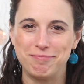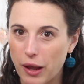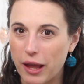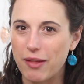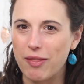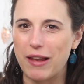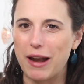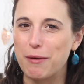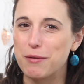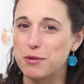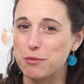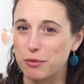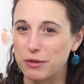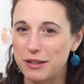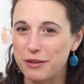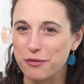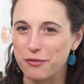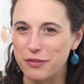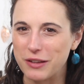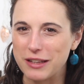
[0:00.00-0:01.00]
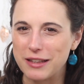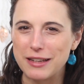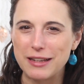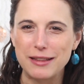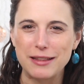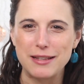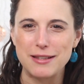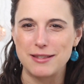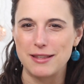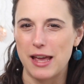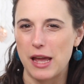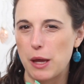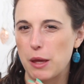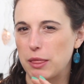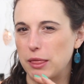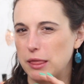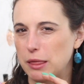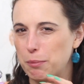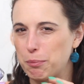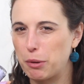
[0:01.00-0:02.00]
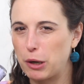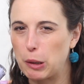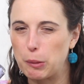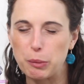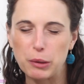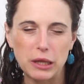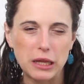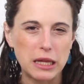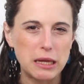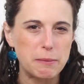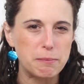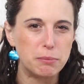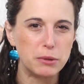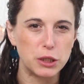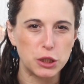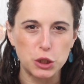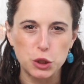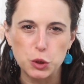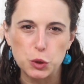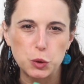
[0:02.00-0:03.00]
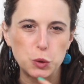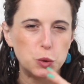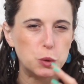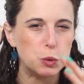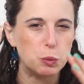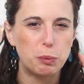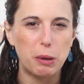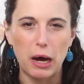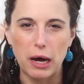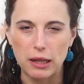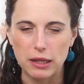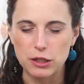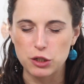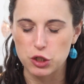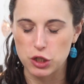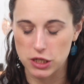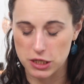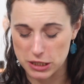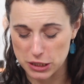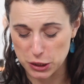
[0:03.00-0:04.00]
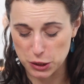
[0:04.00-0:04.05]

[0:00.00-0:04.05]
Okay, and then I was really feeling these purpley blue polishes.